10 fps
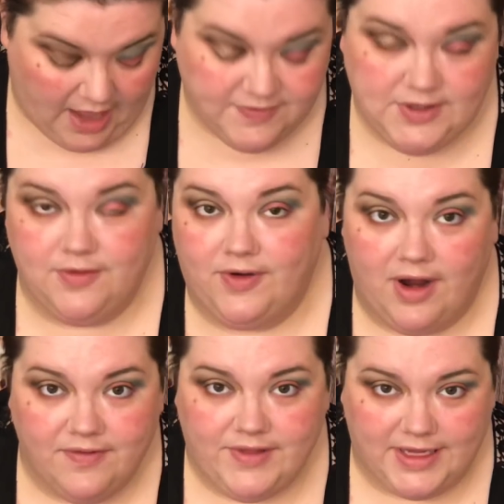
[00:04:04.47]
So far
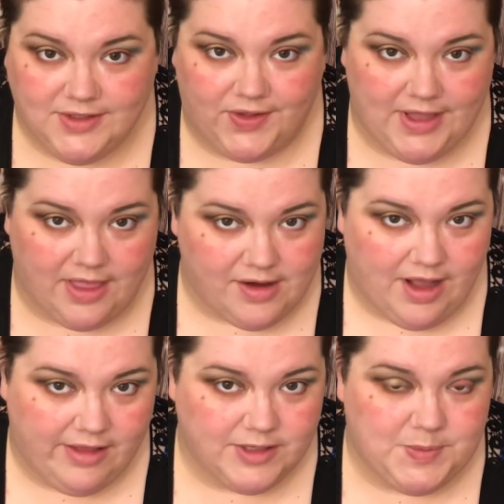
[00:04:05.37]
I've liked all the other
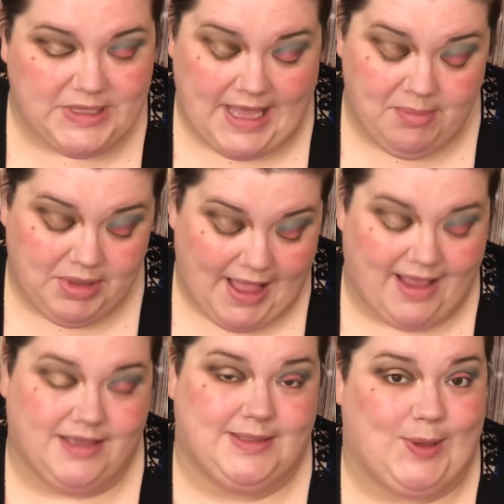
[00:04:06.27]
colors, but that
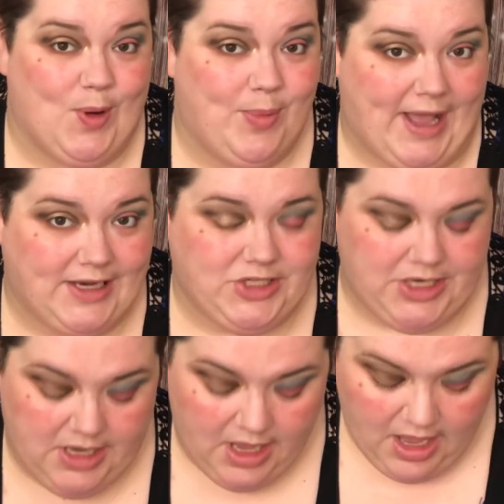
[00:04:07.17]
black is so
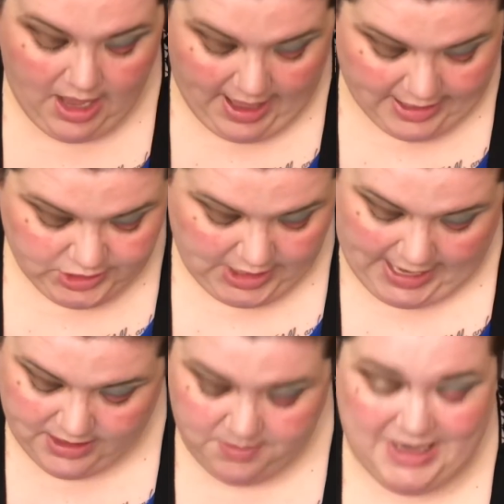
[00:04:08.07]
patchy. I actually
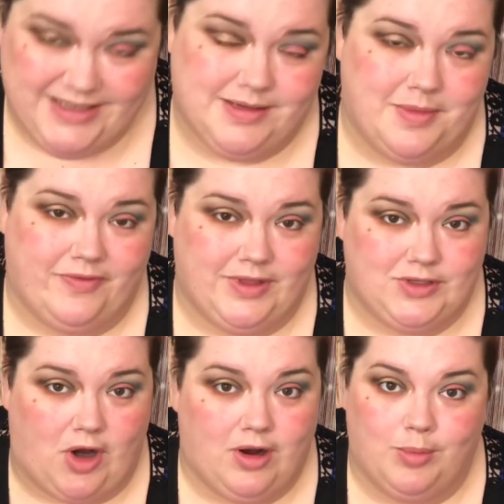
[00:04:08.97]
had to mix some of the
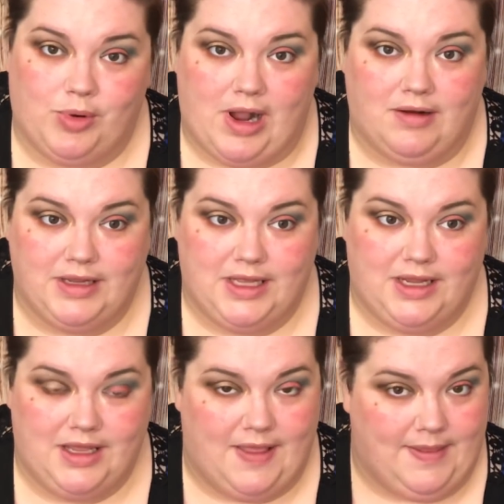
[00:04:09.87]
darker brown in
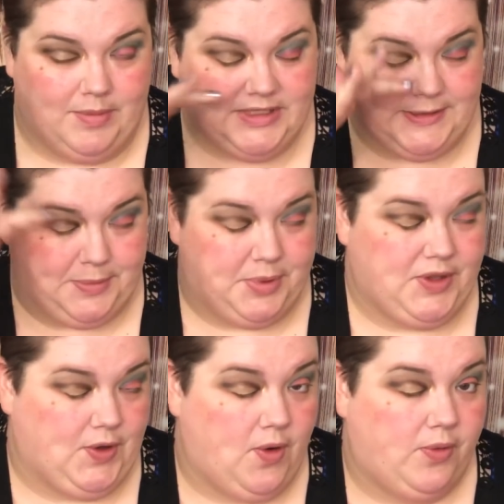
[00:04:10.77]
it and then still
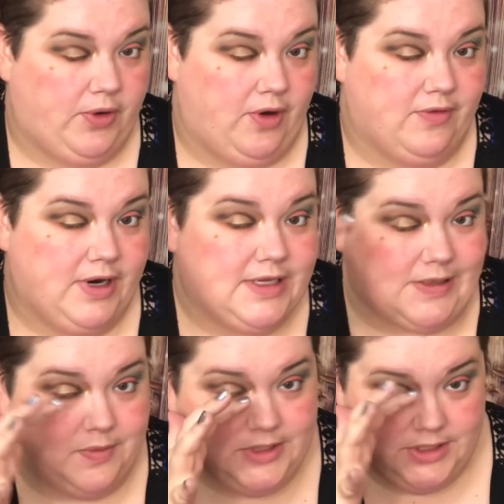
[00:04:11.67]
put the gold over it because
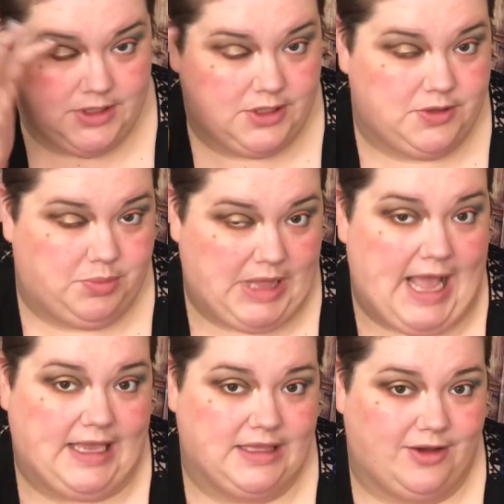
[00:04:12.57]
I was just gonna do
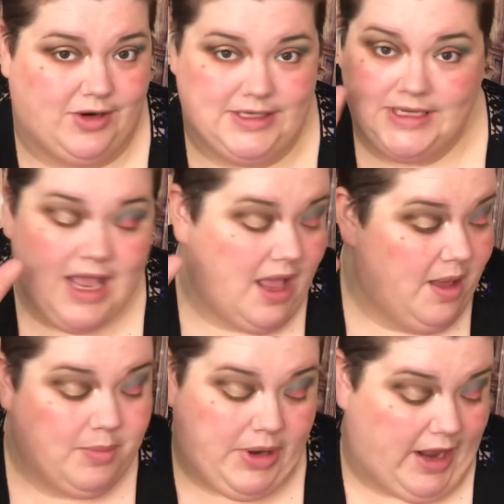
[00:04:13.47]
black in the crease,
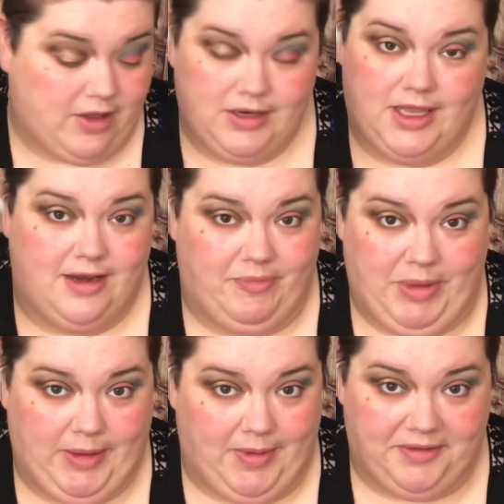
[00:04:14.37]
but I couldn't get enough
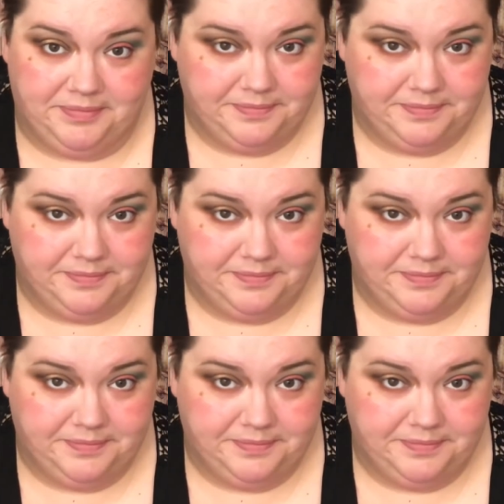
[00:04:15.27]
pigment.